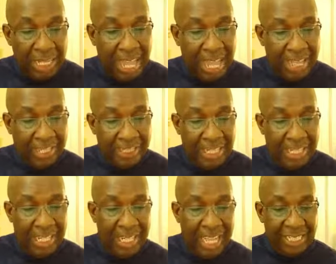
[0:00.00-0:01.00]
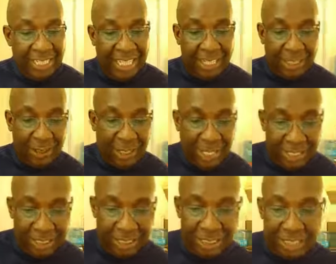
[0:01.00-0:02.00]
now let's get to
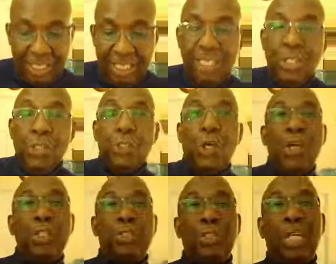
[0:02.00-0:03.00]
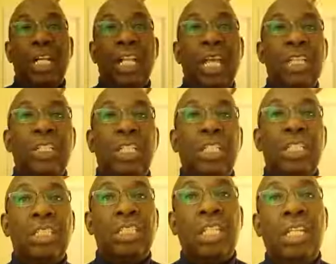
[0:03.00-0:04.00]
this. Turn to
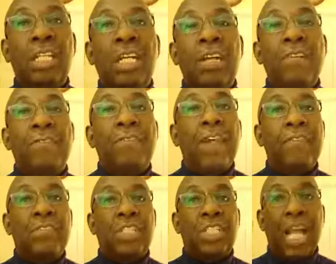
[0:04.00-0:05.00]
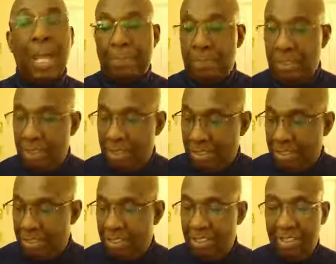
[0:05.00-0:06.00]
Galatians, the fifth chapter,
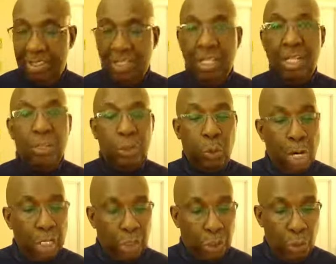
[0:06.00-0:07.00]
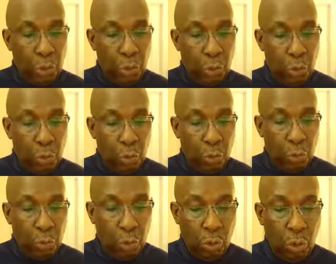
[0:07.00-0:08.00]

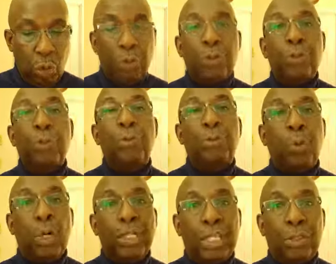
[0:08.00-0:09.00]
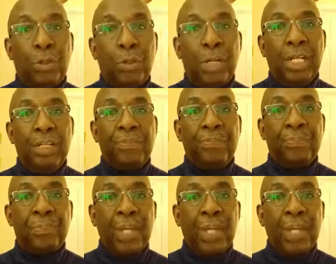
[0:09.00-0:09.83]
22 through 23.